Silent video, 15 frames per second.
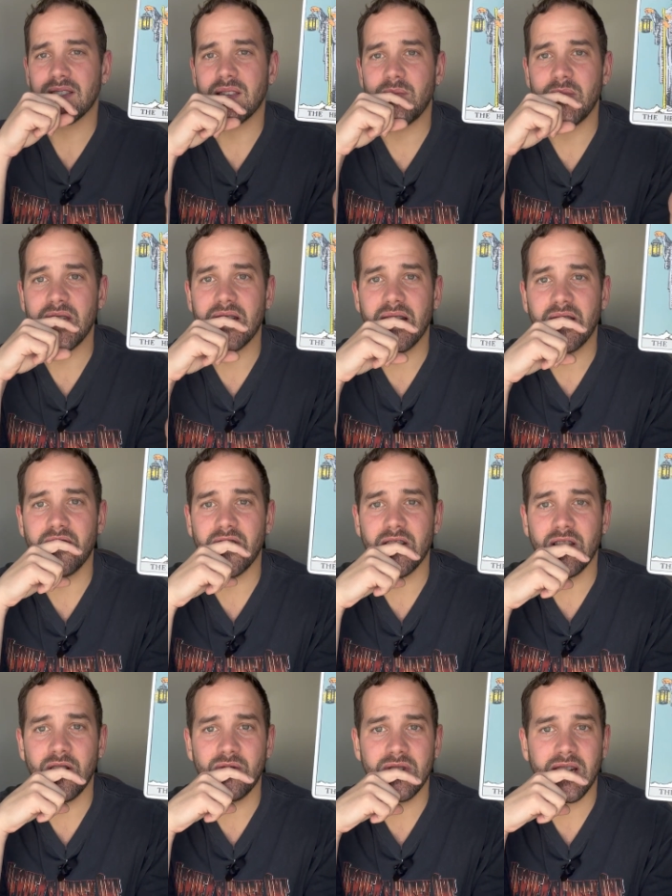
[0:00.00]
this can be kind of
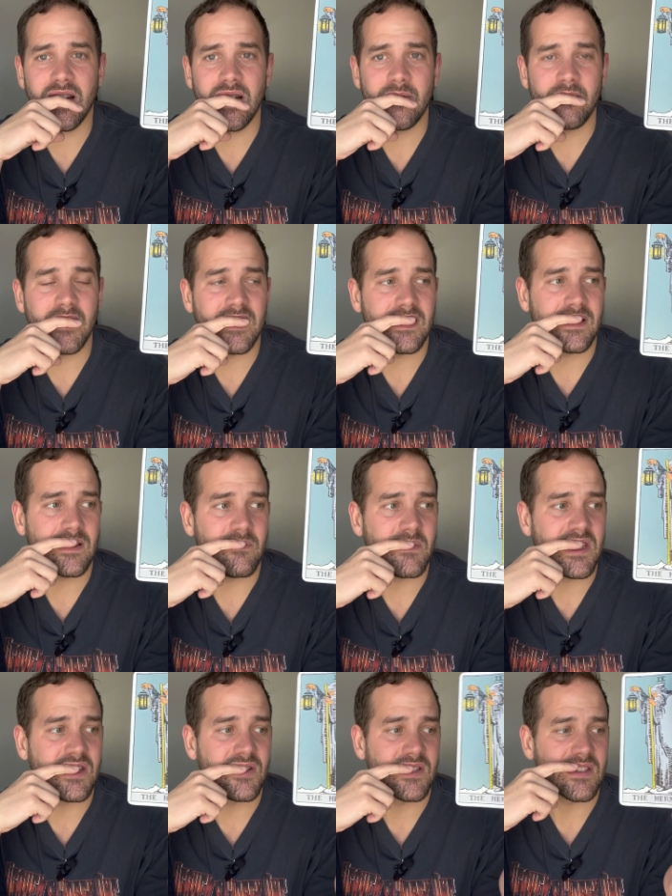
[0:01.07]
alone time, but this can
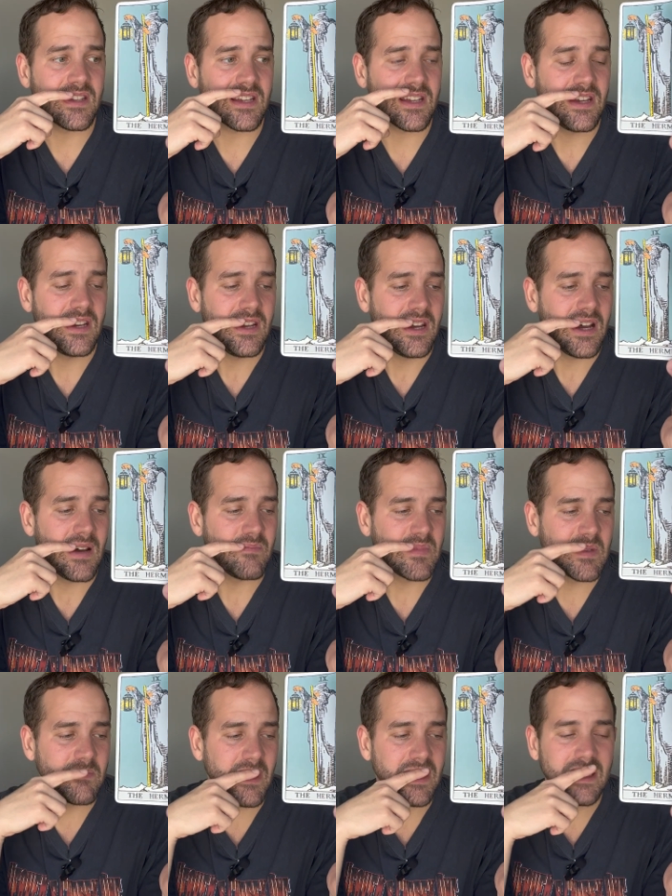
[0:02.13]
be just like um,
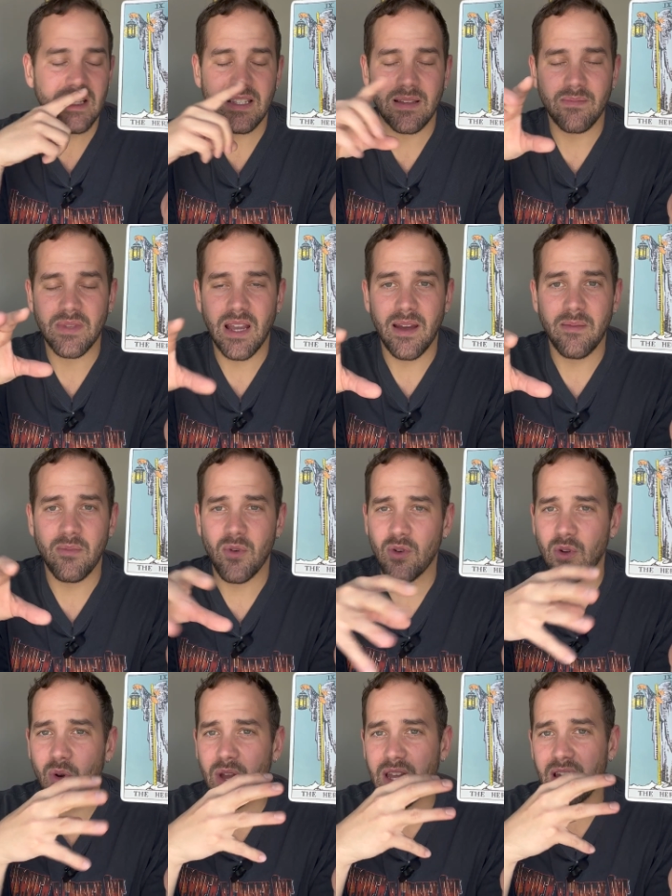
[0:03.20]
spending some time
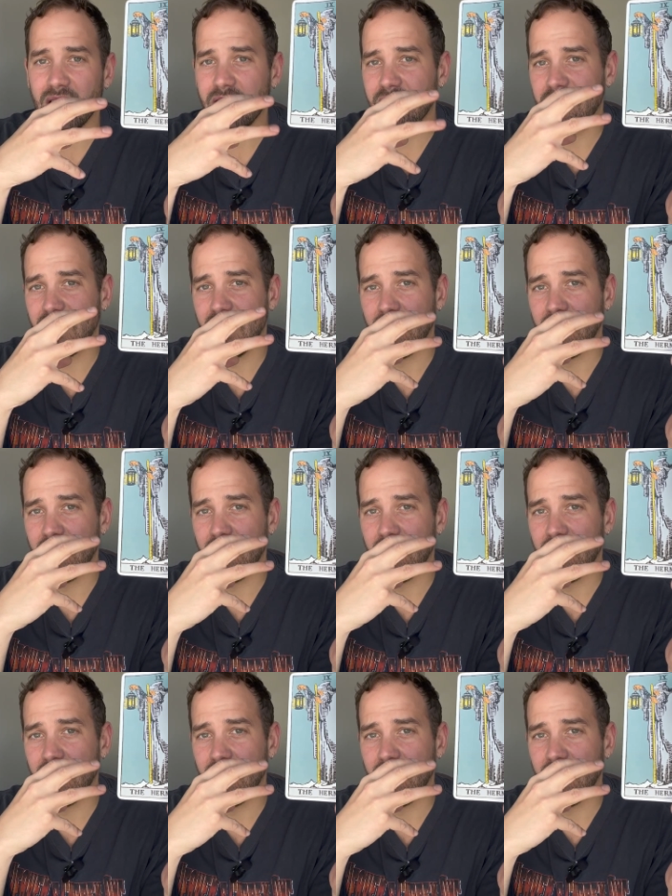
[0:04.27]
or going kind of